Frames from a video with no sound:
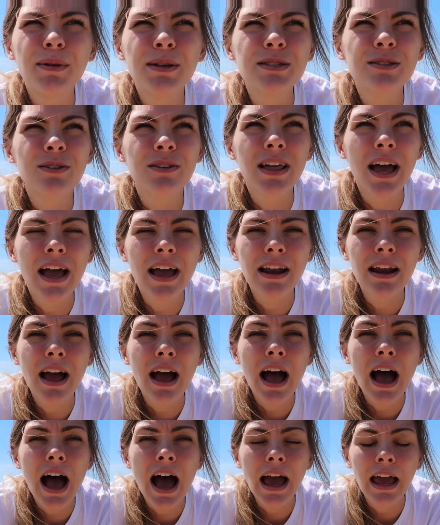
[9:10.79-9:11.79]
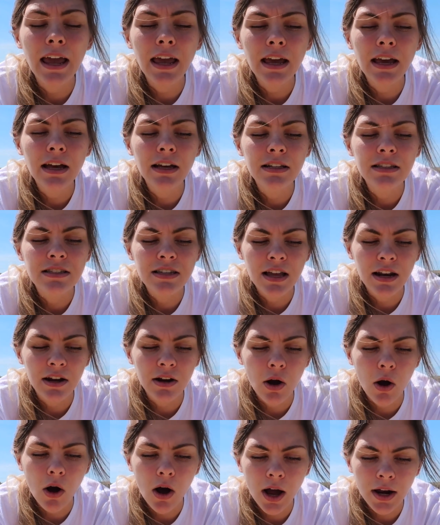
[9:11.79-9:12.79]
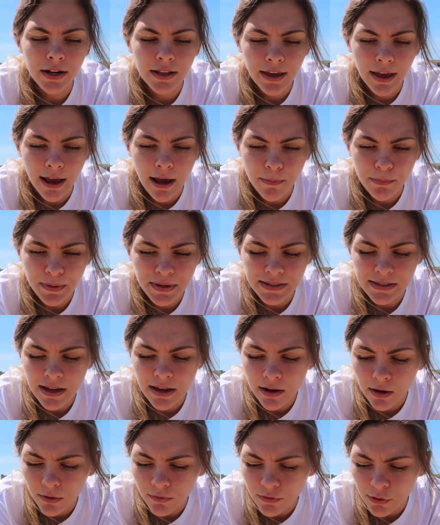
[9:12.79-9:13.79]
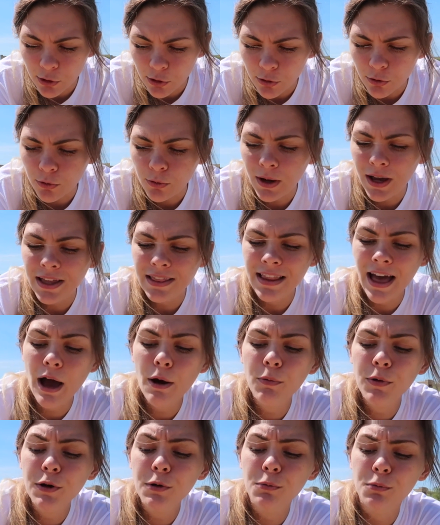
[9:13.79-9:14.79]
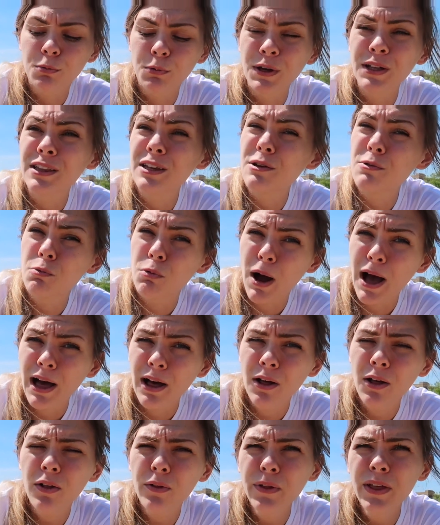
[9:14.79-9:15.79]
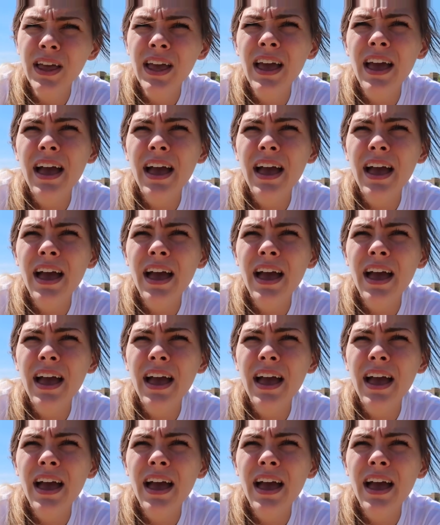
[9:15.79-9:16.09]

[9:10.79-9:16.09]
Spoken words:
So then I did an on-campus interview, and that went really well.